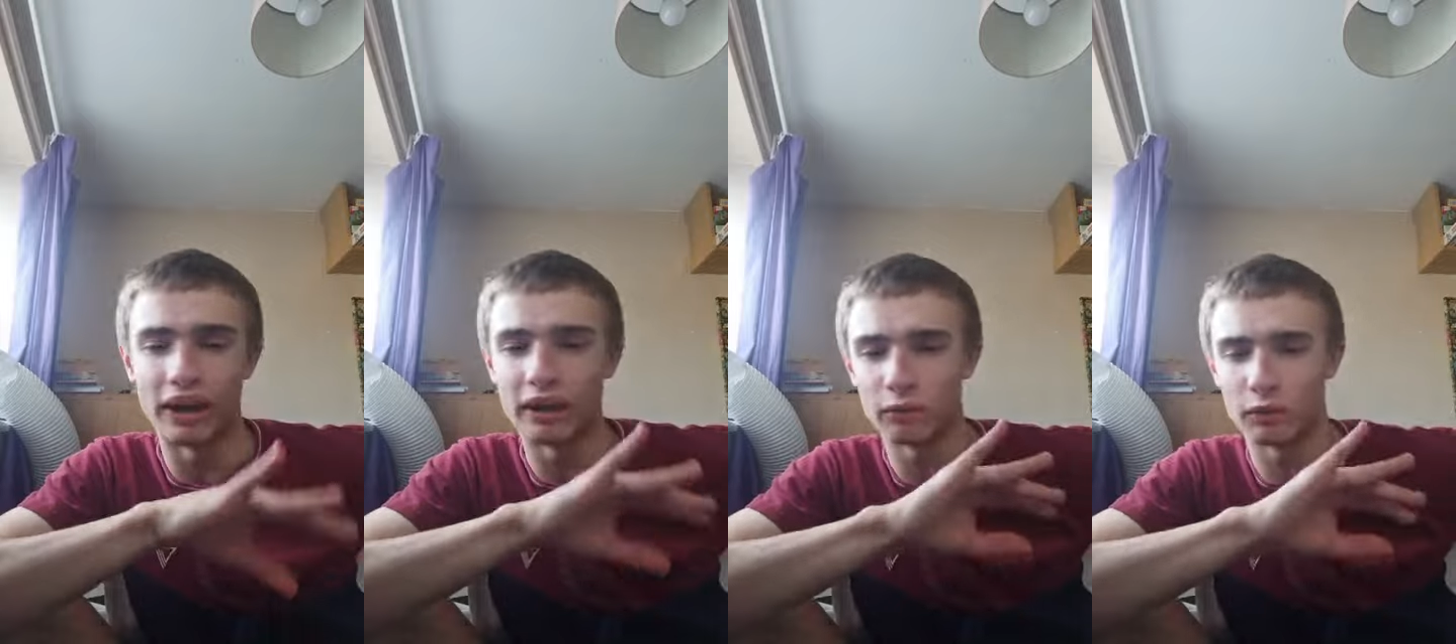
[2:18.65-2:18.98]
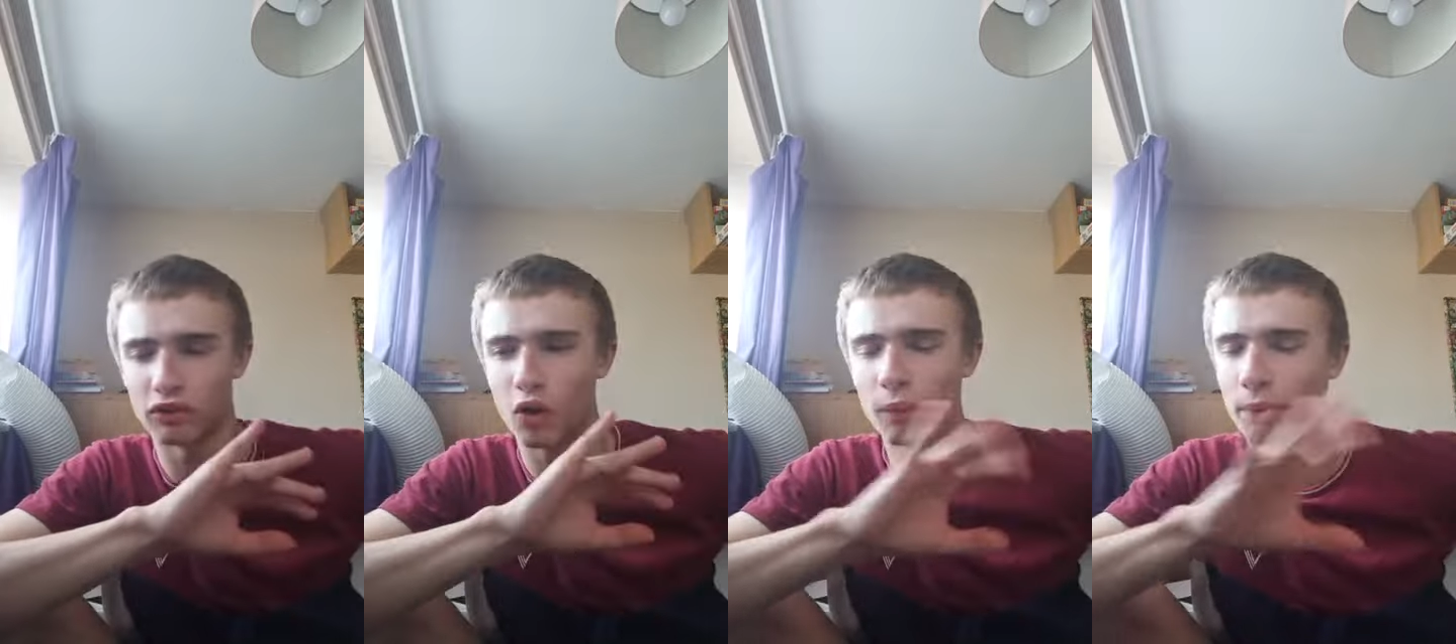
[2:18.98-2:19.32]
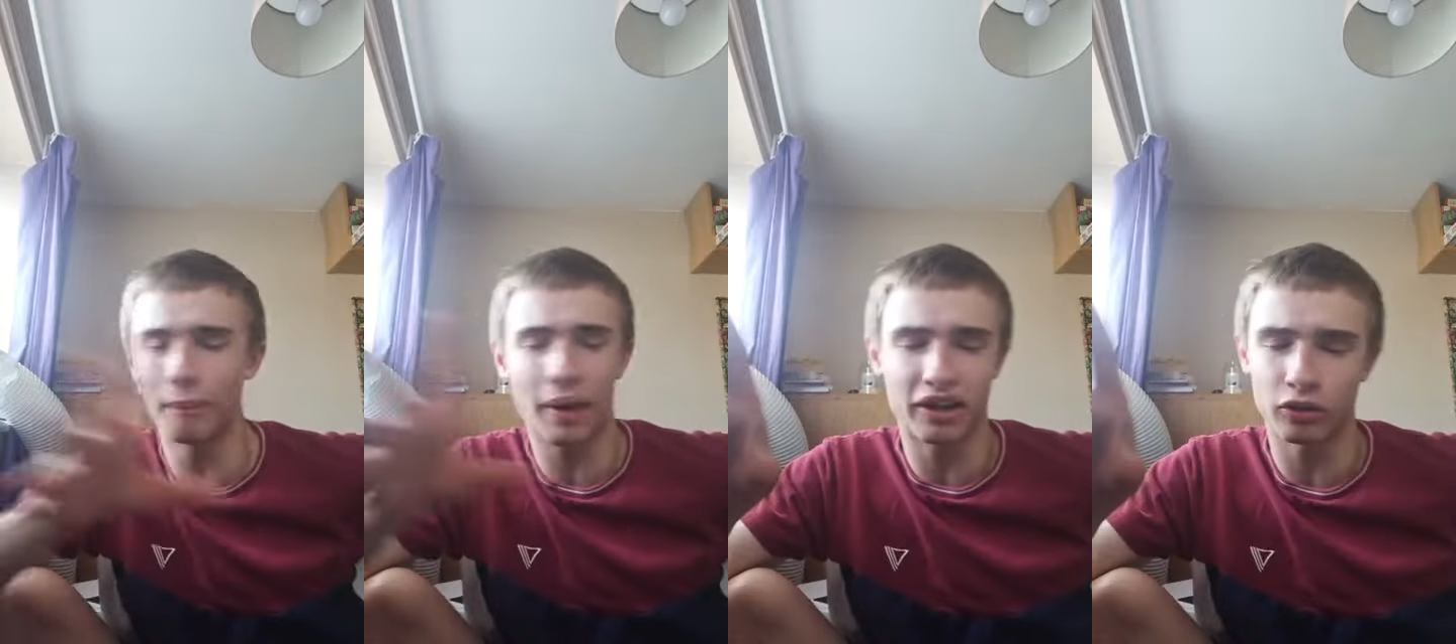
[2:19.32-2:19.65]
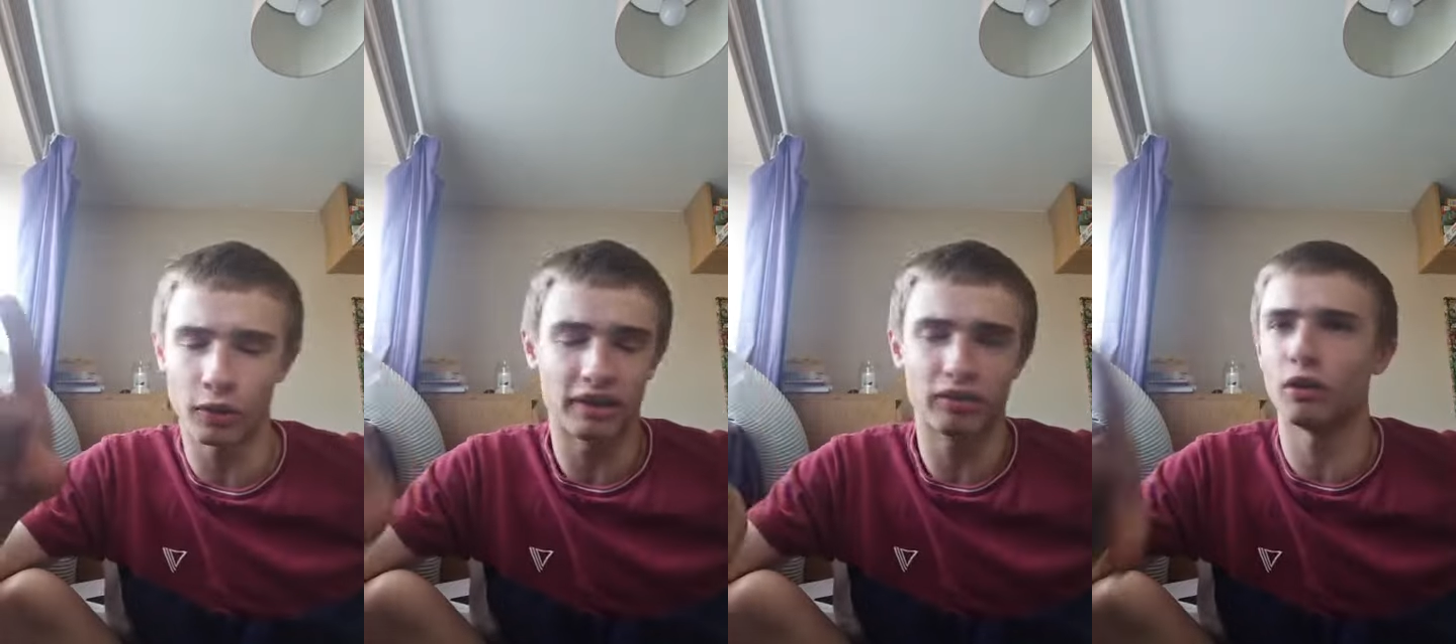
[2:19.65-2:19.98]
It was open back in
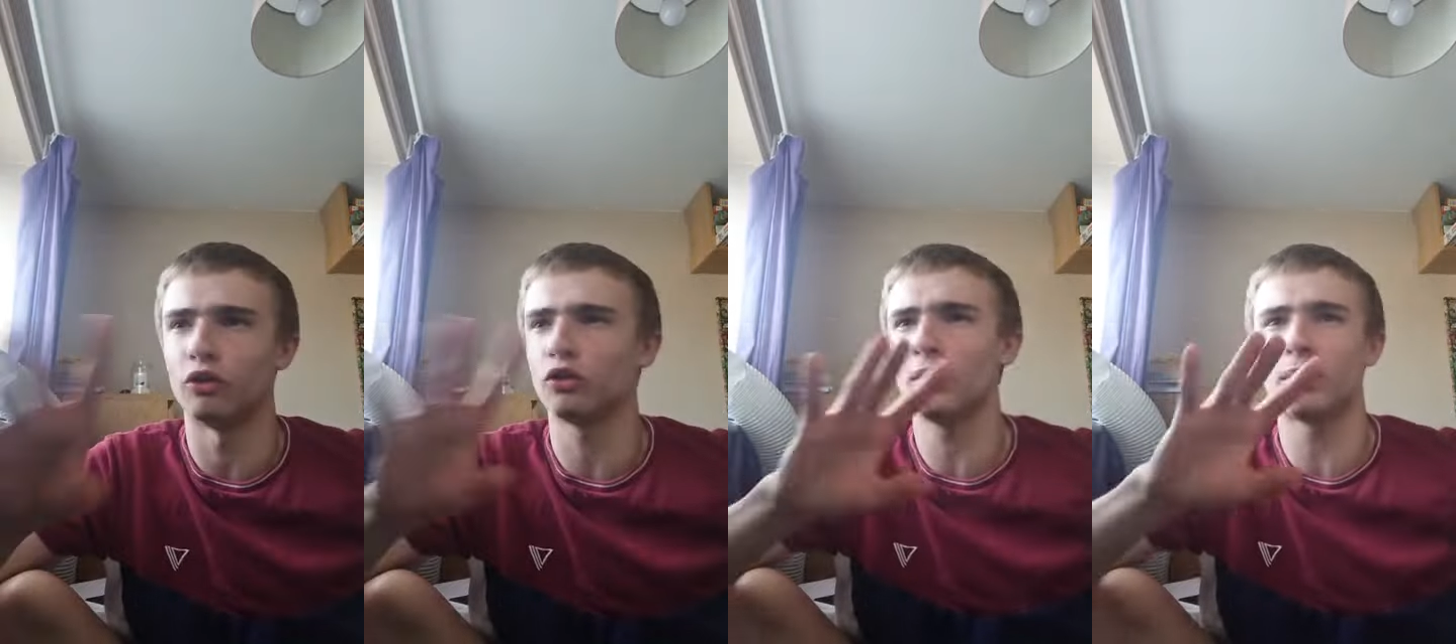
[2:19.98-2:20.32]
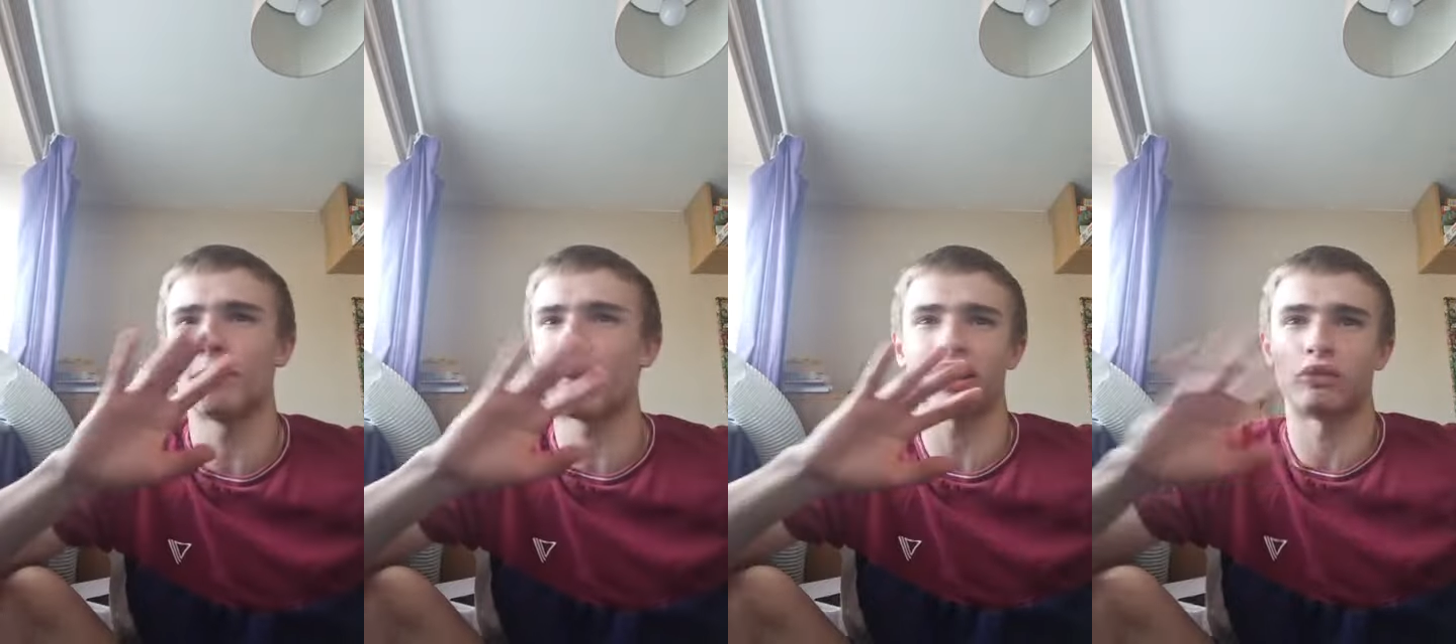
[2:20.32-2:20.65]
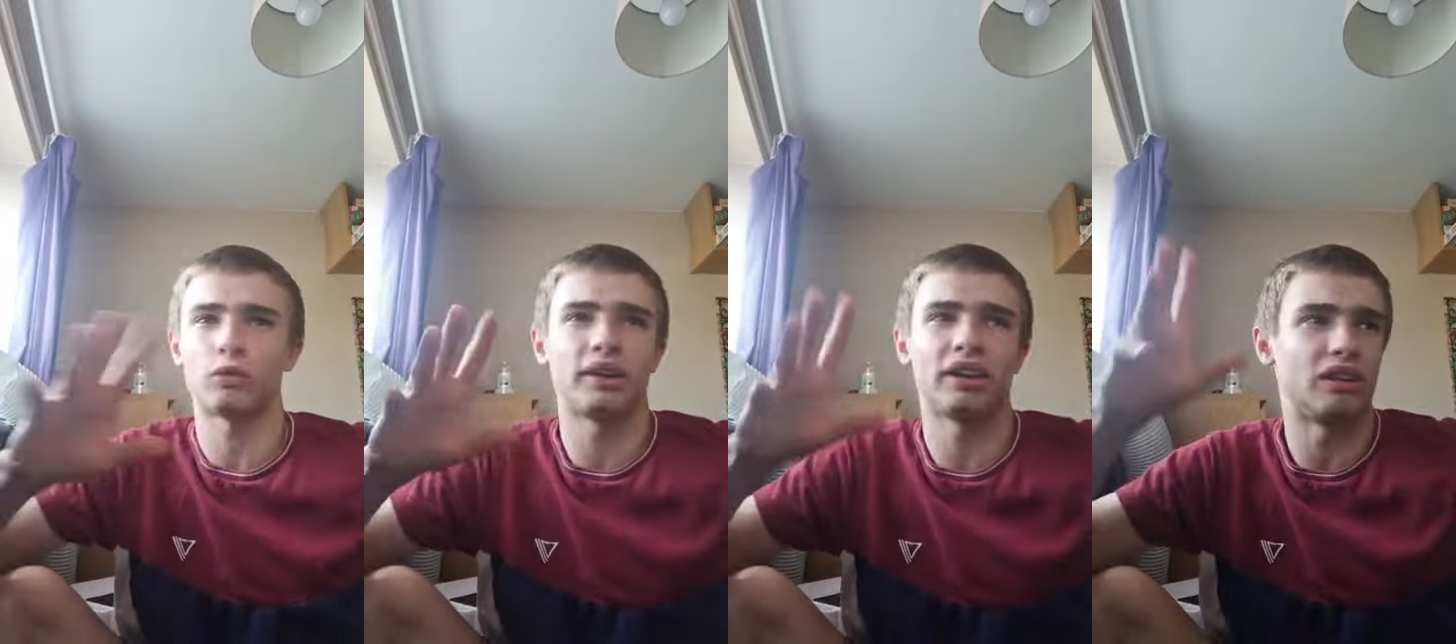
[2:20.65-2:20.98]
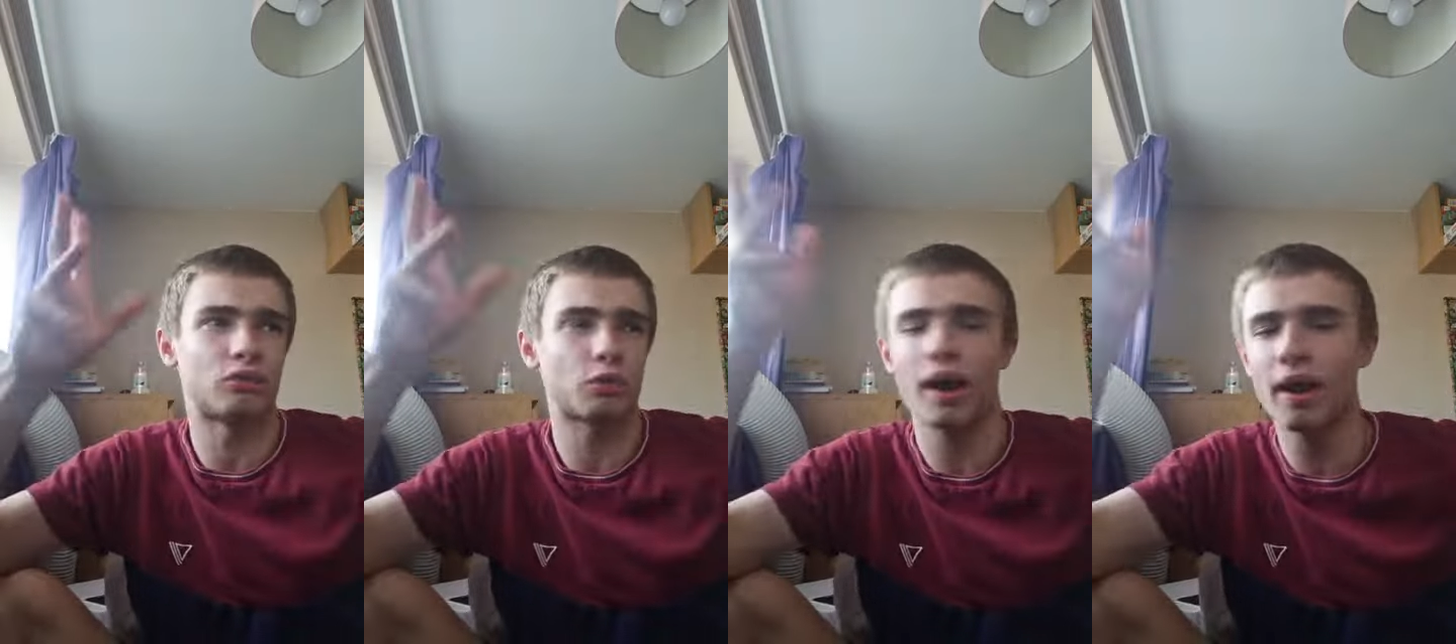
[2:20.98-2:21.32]

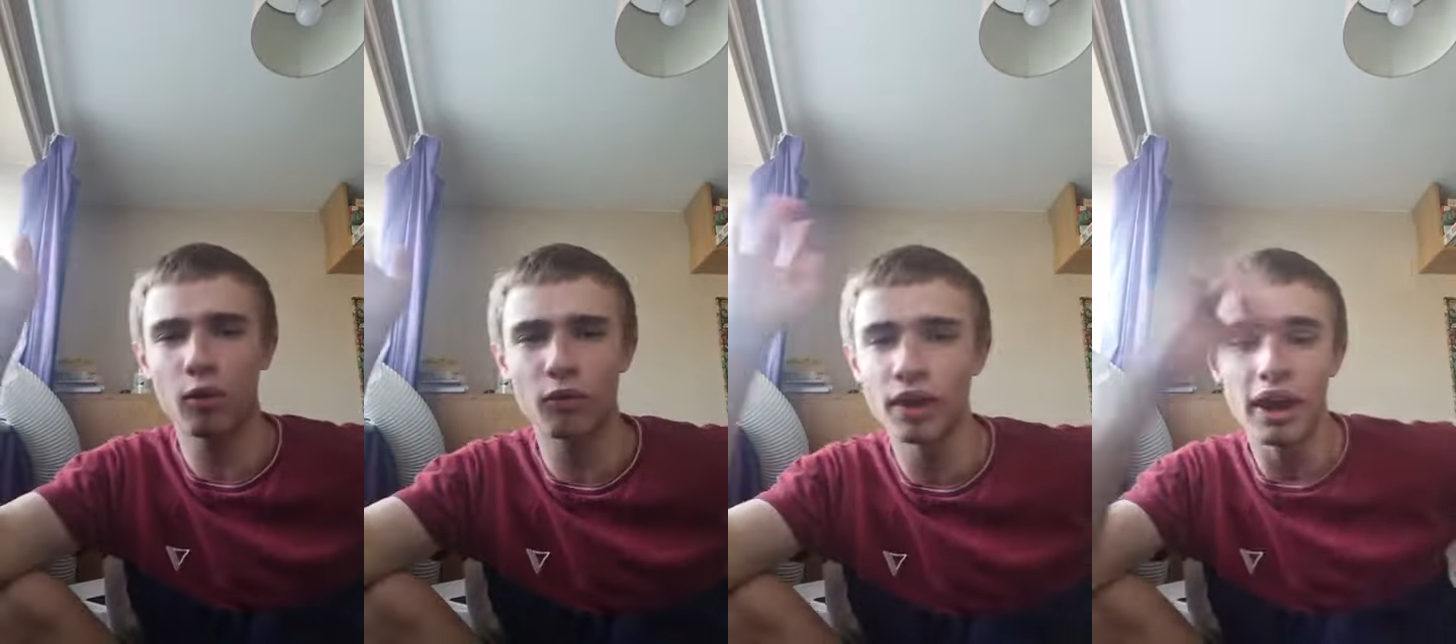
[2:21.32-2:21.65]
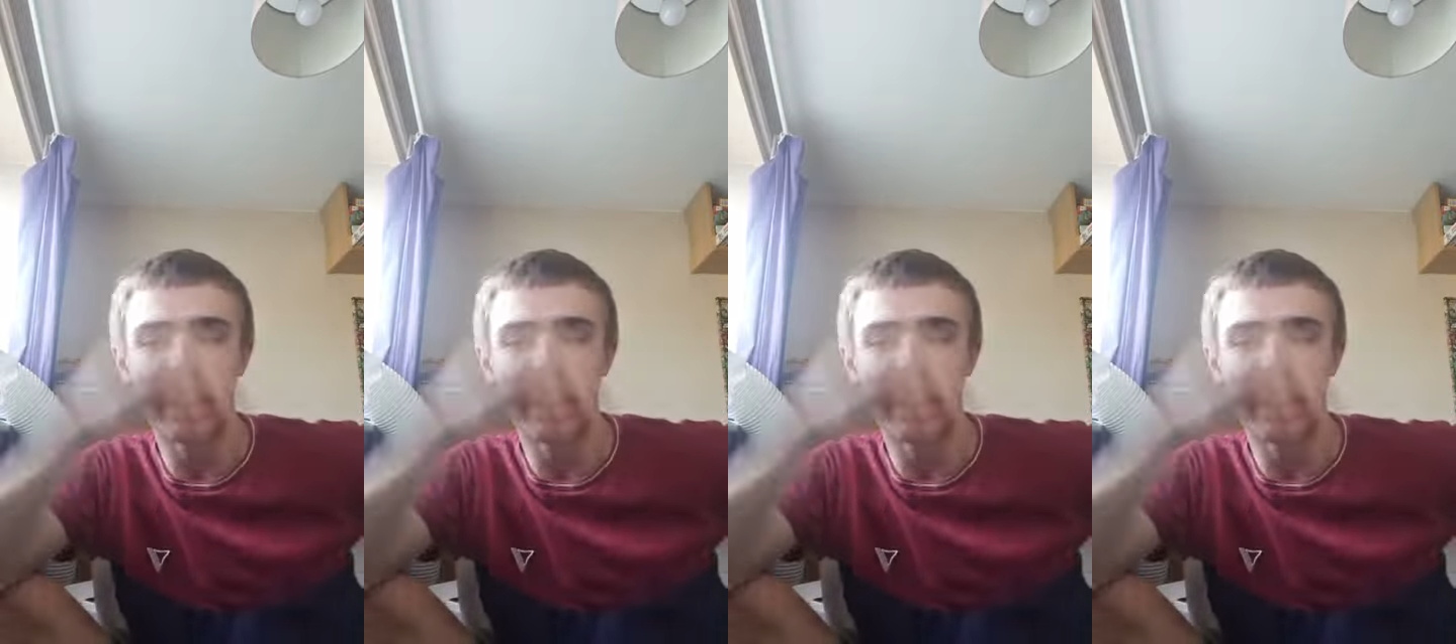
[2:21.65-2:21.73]
2012.